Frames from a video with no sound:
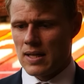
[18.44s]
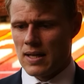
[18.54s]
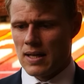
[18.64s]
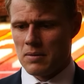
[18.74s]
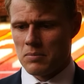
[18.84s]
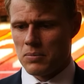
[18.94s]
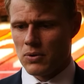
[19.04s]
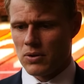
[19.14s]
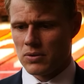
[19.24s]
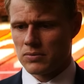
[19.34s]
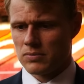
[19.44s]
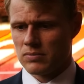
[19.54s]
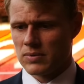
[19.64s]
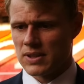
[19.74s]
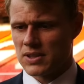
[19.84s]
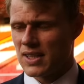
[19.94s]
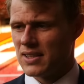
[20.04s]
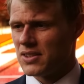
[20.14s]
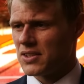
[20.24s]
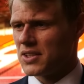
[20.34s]
But at this
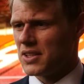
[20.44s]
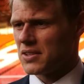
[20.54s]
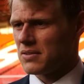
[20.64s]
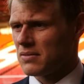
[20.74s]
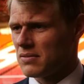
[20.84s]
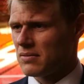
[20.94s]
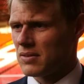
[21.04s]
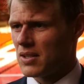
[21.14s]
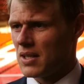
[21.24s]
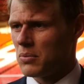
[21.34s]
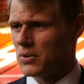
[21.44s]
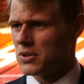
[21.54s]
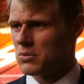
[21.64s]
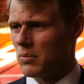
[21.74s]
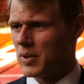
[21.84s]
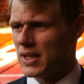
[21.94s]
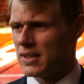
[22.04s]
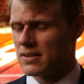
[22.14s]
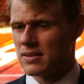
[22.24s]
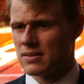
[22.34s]
stage of the season, the 3 points is what we
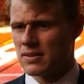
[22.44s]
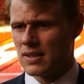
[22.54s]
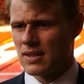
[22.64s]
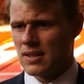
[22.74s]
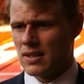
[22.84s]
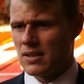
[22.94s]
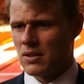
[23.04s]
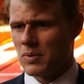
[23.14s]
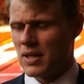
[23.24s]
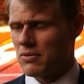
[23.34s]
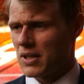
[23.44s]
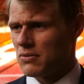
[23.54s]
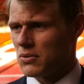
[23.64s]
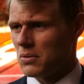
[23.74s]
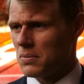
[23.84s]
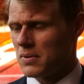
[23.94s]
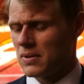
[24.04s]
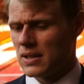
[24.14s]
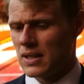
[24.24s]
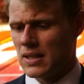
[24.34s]
needed, and you know, we never gived up,
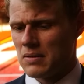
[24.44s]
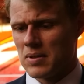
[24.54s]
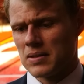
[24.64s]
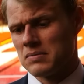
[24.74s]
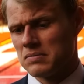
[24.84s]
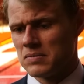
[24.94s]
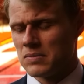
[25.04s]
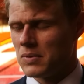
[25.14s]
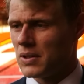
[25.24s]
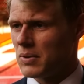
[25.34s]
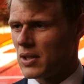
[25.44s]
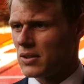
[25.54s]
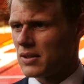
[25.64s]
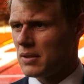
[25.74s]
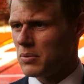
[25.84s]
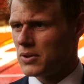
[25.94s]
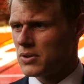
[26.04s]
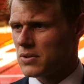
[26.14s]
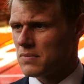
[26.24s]
and we got the 3 points.